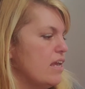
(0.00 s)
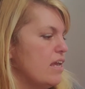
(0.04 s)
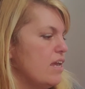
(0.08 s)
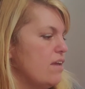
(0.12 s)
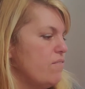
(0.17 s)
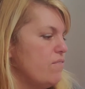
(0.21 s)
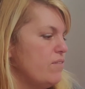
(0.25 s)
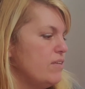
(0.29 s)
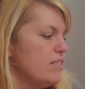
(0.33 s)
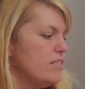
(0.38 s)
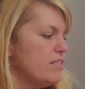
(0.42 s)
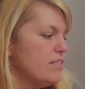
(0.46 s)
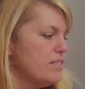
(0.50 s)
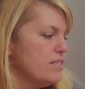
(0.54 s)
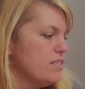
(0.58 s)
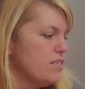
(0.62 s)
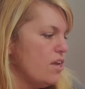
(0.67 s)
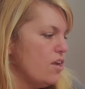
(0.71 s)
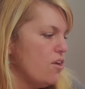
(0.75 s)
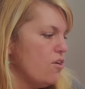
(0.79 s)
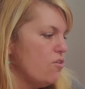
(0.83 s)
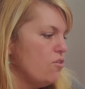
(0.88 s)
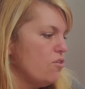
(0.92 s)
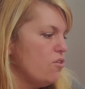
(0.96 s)
If it's
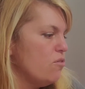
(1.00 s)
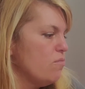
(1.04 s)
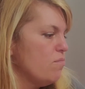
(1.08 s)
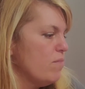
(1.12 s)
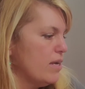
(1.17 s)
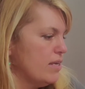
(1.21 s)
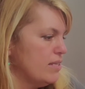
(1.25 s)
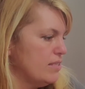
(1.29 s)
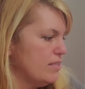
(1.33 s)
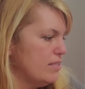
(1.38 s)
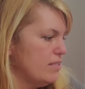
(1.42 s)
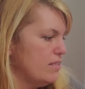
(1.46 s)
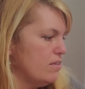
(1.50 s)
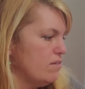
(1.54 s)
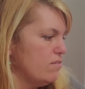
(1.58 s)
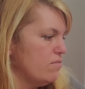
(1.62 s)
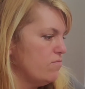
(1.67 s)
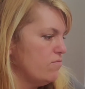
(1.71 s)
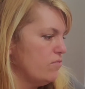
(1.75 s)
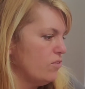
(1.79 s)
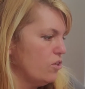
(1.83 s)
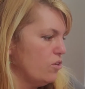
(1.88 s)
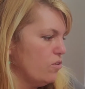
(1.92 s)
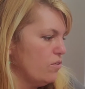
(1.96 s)
snow, you might see a
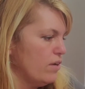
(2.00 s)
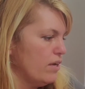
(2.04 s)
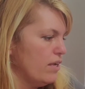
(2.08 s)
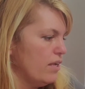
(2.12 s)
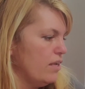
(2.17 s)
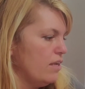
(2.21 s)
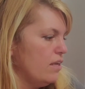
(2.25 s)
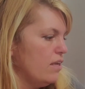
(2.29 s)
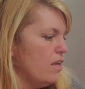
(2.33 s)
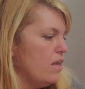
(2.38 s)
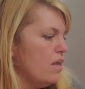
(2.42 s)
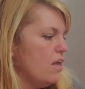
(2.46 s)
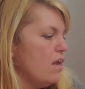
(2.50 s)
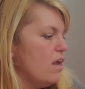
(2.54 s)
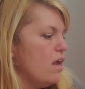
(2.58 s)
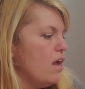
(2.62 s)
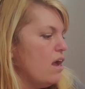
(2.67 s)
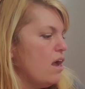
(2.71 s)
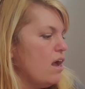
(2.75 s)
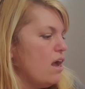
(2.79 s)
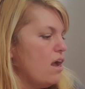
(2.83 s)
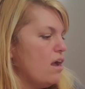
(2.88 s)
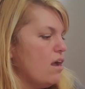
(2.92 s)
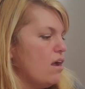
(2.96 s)
flurry,
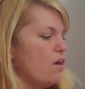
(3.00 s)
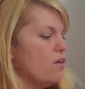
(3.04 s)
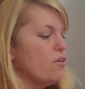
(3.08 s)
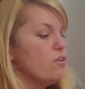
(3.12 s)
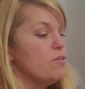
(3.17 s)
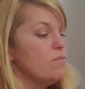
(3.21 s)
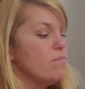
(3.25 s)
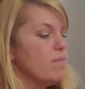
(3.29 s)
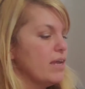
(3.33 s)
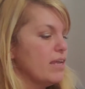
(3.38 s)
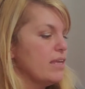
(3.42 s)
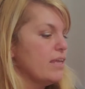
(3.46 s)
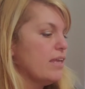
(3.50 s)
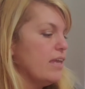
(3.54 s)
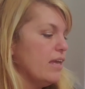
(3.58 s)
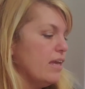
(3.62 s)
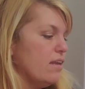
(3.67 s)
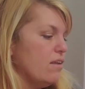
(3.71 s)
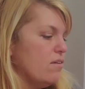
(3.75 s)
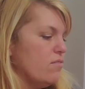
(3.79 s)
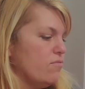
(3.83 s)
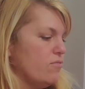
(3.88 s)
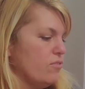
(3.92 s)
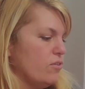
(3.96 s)
or you might
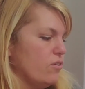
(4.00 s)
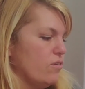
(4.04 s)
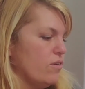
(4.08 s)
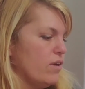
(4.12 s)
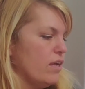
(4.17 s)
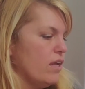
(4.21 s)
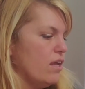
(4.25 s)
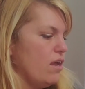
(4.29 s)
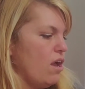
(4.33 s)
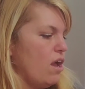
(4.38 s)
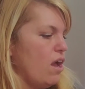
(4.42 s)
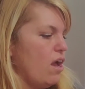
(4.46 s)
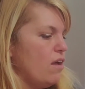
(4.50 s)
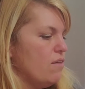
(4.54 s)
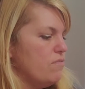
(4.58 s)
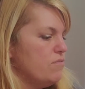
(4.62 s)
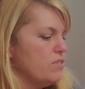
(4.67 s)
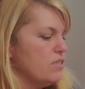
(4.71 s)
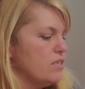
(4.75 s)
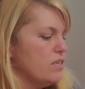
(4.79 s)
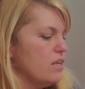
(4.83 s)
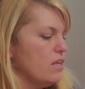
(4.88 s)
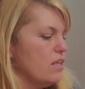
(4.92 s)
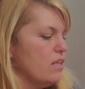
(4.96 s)
get a flurry.
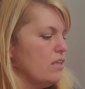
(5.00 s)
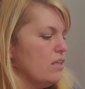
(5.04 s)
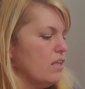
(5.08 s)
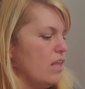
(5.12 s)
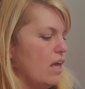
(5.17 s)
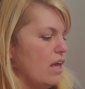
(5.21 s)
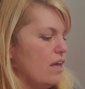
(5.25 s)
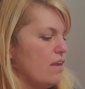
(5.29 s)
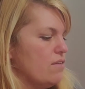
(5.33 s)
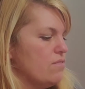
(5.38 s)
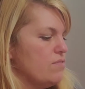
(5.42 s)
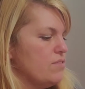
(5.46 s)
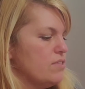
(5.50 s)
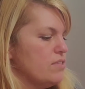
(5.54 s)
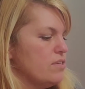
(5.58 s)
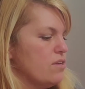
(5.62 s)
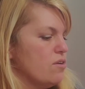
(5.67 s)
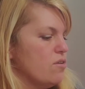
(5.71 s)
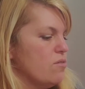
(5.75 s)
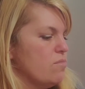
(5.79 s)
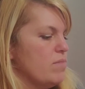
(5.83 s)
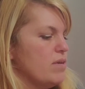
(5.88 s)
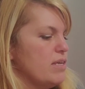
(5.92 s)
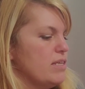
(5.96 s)
Often, a lot of
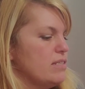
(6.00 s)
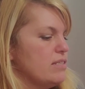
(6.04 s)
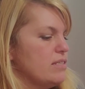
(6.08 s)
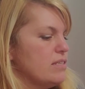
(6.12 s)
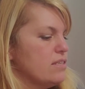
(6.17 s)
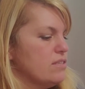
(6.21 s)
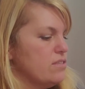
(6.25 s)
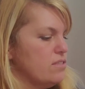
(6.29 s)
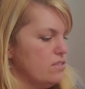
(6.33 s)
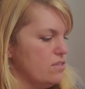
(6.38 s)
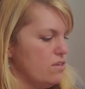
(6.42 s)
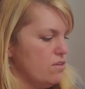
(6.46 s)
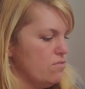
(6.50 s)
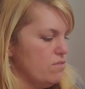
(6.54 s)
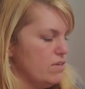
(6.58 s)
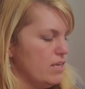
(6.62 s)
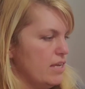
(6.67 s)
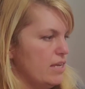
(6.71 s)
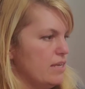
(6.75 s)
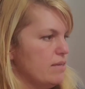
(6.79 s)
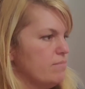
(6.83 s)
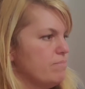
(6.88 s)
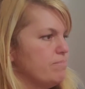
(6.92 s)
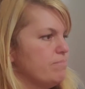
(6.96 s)
snow means a snow
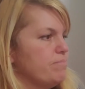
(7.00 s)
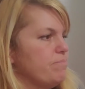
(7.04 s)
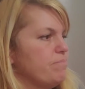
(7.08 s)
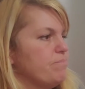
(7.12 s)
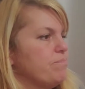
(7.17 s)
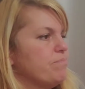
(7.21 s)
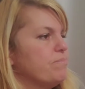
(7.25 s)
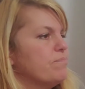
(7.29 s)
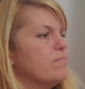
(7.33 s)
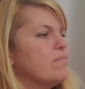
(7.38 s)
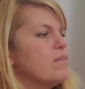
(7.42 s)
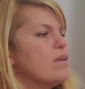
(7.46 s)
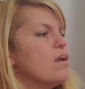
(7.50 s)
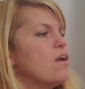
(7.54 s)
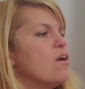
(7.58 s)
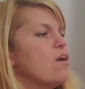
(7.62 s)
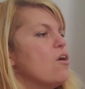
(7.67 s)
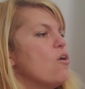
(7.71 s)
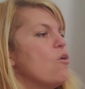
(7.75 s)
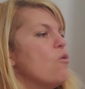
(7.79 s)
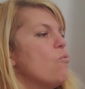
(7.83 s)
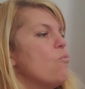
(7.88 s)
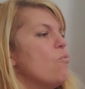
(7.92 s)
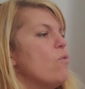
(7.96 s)
day.
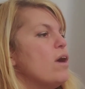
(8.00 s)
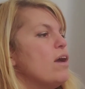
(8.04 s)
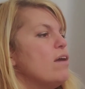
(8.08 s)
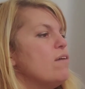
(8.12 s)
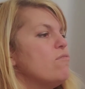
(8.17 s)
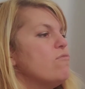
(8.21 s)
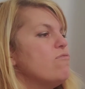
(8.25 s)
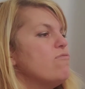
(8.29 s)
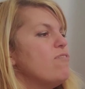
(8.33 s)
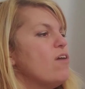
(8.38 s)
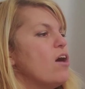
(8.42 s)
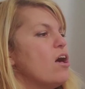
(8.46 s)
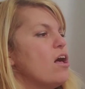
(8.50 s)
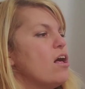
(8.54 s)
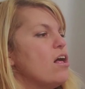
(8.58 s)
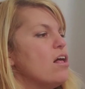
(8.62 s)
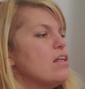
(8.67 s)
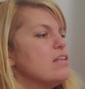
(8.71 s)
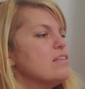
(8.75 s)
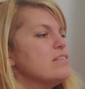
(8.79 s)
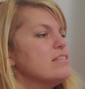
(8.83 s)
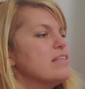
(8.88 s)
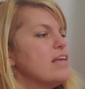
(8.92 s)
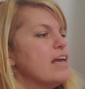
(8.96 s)
What
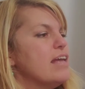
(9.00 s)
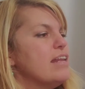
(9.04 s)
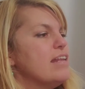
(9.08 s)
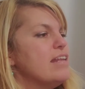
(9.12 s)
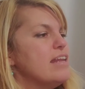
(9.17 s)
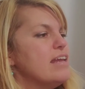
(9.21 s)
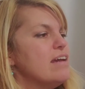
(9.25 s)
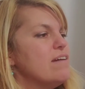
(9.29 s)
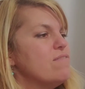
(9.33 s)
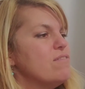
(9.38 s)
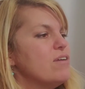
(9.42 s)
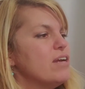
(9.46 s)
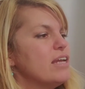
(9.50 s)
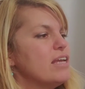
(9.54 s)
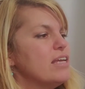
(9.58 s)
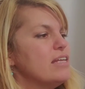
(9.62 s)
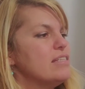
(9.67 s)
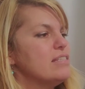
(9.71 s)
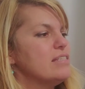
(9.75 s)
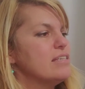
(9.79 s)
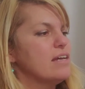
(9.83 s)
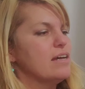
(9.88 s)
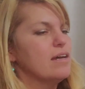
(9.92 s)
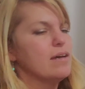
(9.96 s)
falls and never
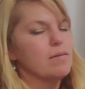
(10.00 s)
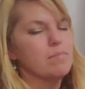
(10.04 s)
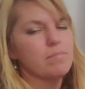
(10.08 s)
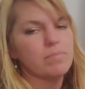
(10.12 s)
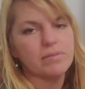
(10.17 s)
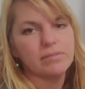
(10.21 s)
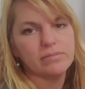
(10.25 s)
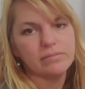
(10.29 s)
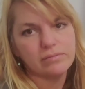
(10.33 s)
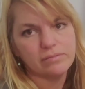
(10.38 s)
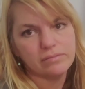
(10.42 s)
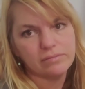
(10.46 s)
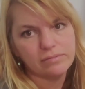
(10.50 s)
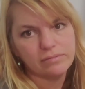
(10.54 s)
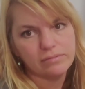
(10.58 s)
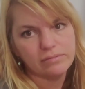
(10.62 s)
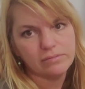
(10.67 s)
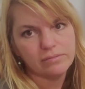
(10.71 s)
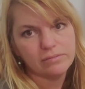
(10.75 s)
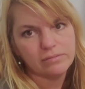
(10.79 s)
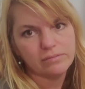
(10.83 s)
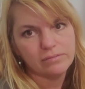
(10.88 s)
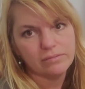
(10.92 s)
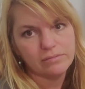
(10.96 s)
gets up?
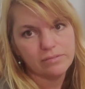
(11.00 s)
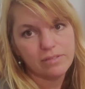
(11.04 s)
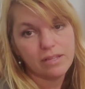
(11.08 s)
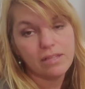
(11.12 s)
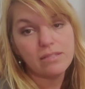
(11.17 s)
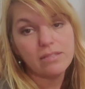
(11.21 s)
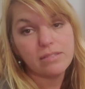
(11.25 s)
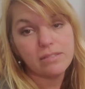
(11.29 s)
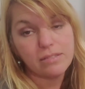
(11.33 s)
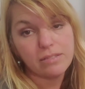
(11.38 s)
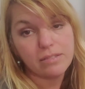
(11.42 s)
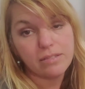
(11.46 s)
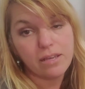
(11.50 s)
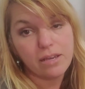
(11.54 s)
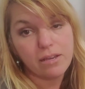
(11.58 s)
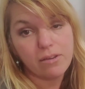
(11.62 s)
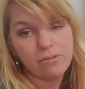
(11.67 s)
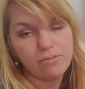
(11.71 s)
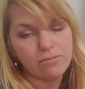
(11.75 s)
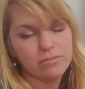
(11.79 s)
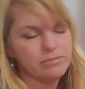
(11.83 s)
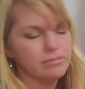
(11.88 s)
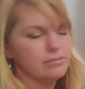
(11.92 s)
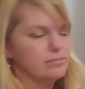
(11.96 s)

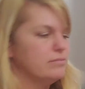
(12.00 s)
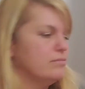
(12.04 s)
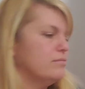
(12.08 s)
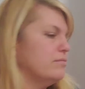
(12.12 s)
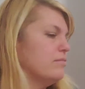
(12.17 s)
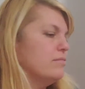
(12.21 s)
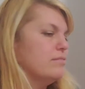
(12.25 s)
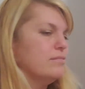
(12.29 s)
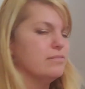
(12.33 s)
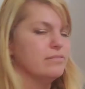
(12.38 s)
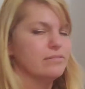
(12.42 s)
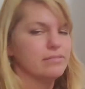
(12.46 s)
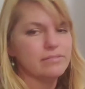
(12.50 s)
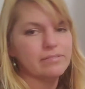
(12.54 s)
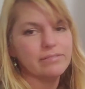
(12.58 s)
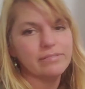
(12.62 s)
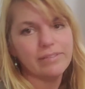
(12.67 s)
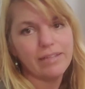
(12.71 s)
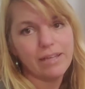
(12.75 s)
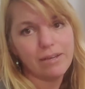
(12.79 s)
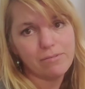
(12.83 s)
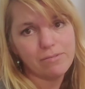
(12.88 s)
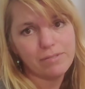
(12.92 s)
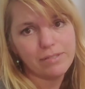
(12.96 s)
Snow. That
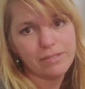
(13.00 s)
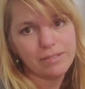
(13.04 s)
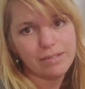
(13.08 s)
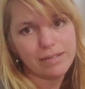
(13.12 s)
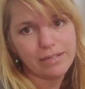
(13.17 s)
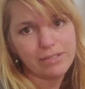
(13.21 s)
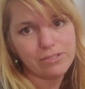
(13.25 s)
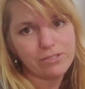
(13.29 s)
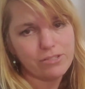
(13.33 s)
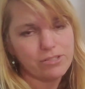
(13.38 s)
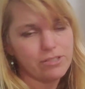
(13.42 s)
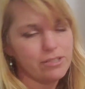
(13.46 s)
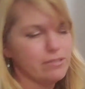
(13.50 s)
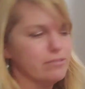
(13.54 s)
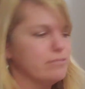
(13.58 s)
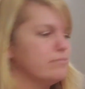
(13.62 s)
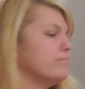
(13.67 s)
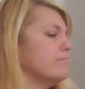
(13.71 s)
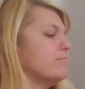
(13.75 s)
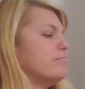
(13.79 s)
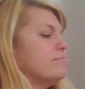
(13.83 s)
was the next joke.